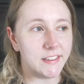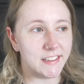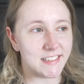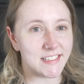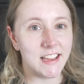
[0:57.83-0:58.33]

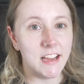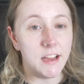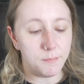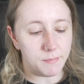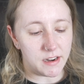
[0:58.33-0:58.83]
his
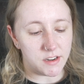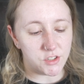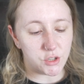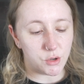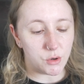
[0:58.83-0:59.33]

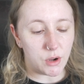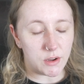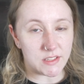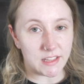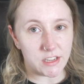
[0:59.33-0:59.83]
managed
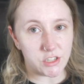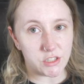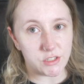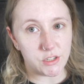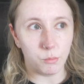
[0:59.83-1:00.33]

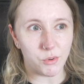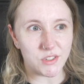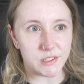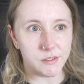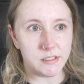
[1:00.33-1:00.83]
isolation
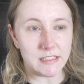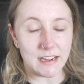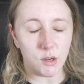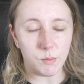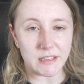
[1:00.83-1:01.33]
prison
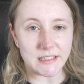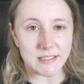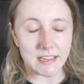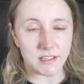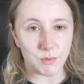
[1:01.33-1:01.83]
now
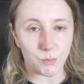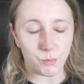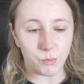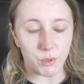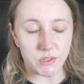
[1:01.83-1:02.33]
because that's
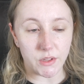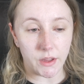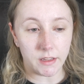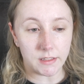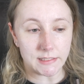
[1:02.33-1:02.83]
what it's
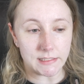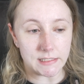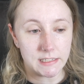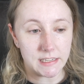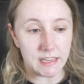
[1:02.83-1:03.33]
like and
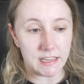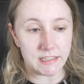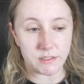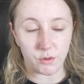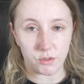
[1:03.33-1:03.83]

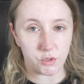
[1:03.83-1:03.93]
he's not